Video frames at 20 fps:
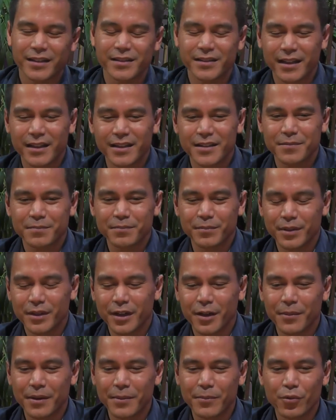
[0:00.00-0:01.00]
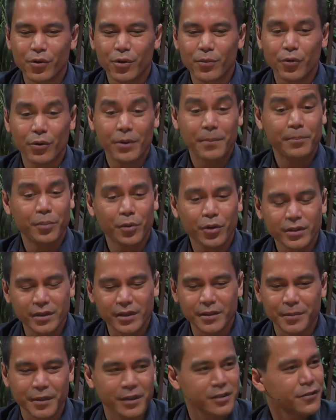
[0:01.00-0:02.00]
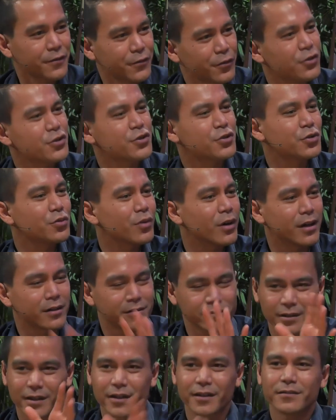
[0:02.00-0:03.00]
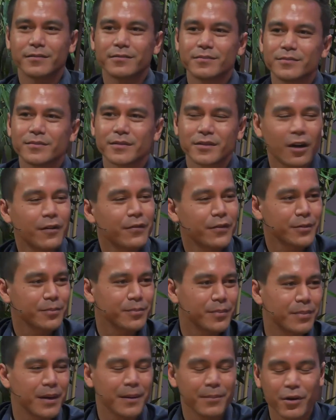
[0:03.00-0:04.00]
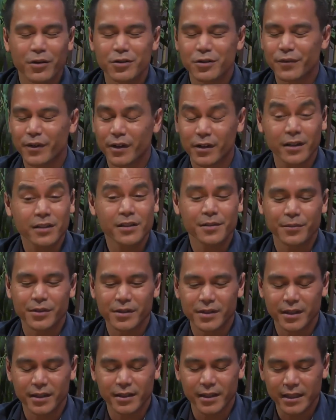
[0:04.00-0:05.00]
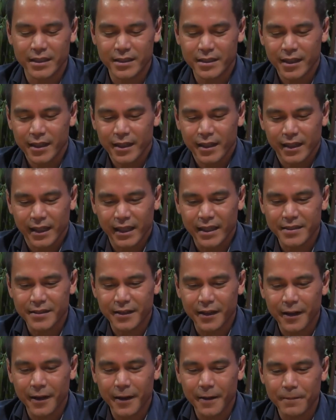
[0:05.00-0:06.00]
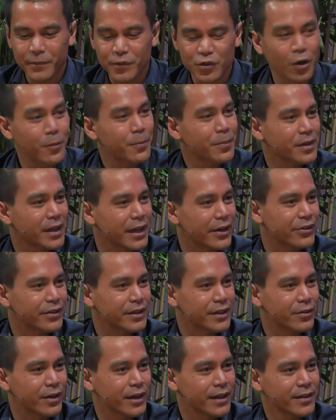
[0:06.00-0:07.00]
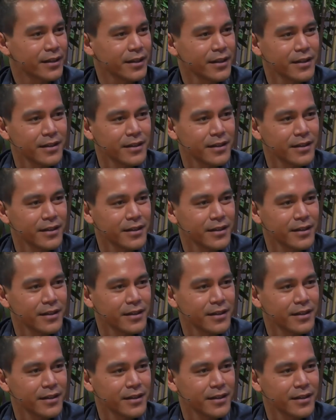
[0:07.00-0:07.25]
that is becoming more and more important, because the first two are covered by most of our customers, at least, is job clarity, right?